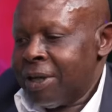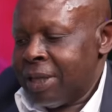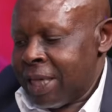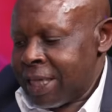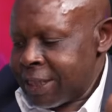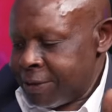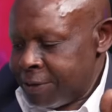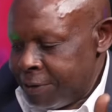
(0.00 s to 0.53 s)

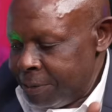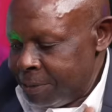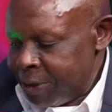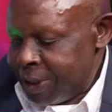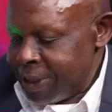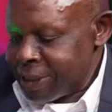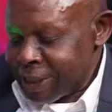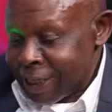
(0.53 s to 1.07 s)
That to
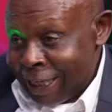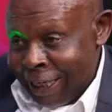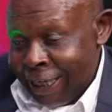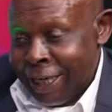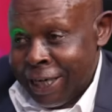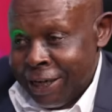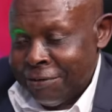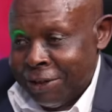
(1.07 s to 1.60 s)
me is
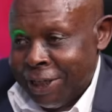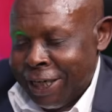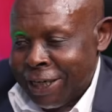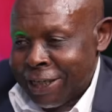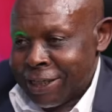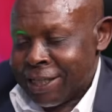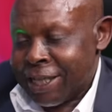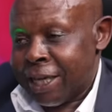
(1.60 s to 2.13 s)
clear
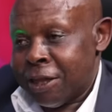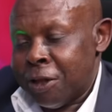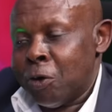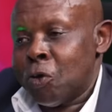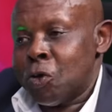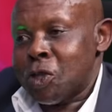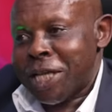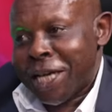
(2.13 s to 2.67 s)
evidence that
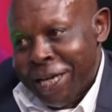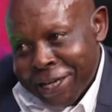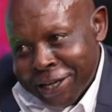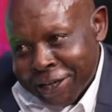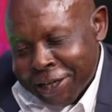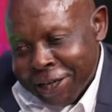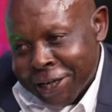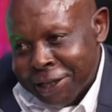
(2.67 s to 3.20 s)
those
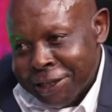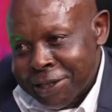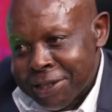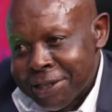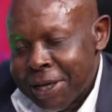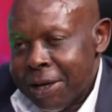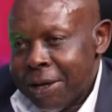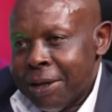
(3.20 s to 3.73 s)
areas,